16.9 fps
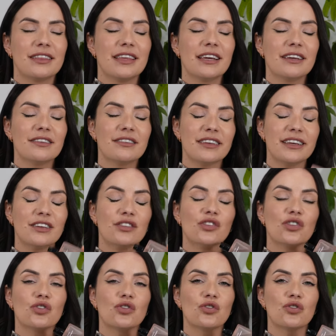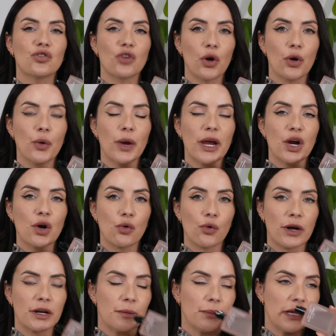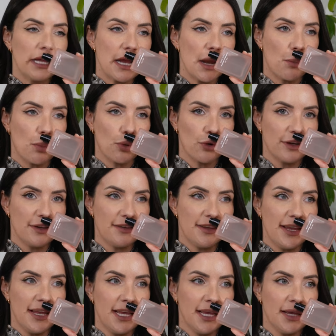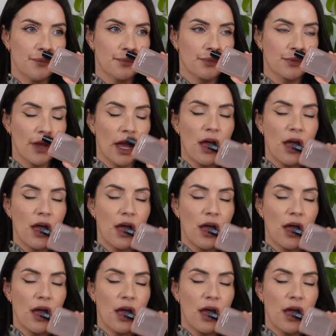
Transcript: This is so incredibly pretty.